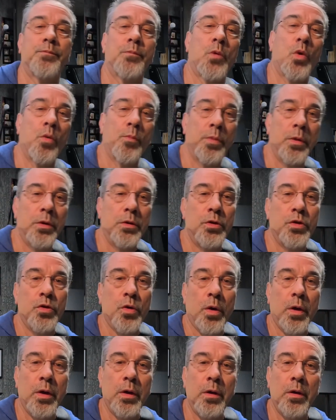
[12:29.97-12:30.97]
Hope you
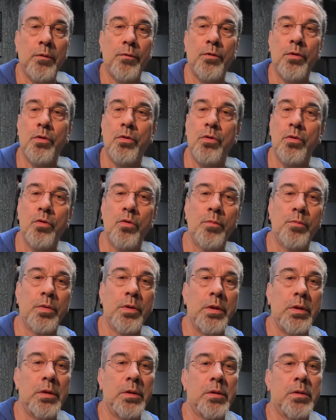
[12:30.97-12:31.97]
enjoyed it. If you do,
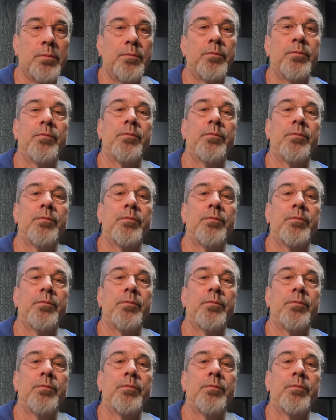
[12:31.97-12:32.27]
please